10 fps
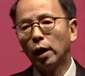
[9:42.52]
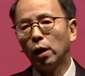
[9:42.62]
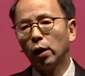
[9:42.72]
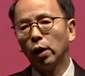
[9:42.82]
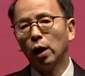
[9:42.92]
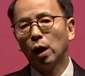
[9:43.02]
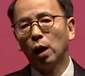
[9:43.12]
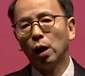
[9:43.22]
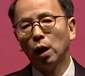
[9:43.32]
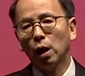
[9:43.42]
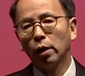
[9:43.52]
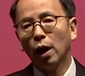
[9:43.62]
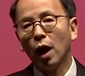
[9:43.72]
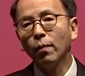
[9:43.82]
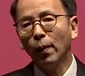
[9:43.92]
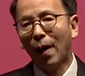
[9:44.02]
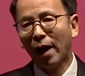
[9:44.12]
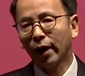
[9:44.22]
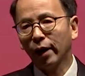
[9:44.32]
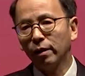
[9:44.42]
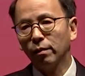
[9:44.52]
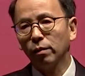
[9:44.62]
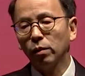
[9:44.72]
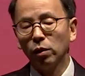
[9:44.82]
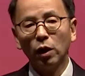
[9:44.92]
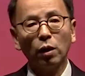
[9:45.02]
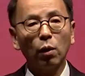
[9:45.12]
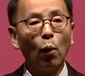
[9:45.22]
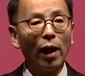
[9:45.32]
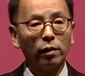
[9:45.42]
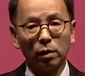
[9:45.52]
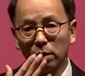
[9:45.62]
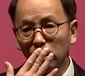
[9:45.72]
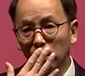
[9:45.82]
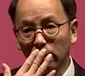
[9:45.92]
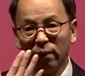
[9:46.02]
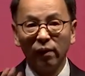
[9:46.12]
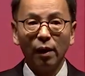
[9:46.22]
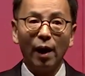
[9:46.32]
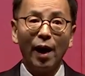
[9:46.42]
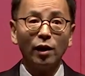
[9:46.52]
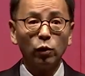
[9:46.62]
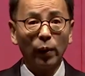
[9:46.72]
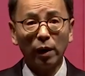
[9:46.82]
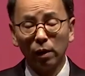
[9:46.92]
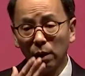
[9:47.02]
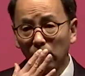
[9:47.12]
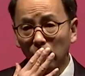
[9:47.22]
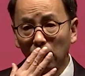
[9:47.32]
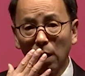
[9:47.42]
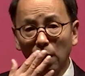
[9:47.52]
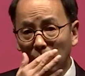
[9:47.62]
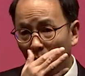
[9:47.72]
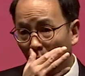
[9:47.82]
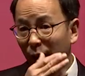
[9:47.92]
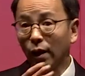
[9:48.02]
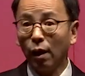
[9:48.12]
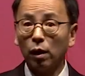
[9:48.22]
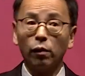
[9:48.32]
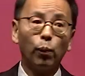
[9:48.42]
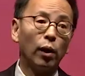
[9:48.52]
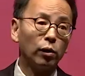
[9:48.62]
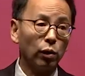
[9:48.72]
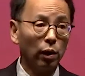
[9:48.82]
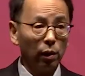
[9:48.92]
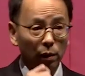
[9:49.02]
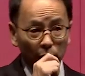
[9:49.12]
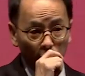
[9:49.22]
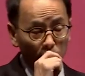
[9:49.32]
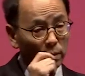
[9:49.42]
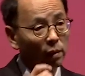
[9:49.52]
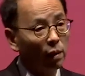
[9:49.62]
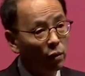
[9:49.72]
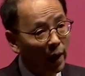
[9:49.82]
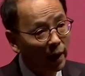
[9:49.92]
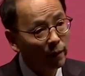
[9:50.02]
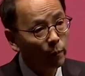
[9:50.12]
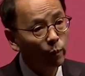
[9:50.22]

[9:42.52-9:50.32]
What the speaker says: the labor market in the West has been under a lot of pressure. Okay.